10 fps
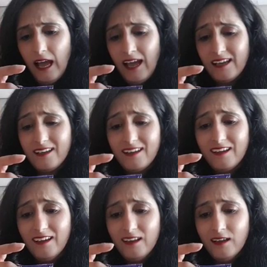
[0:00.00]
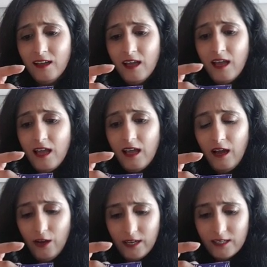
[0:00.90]

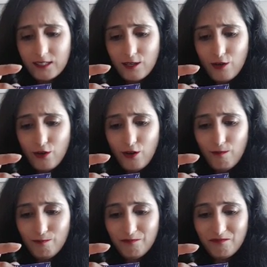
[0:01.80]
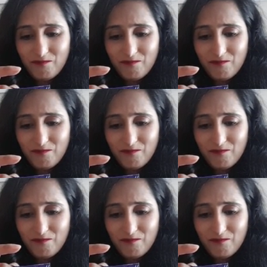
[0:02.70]
okay, so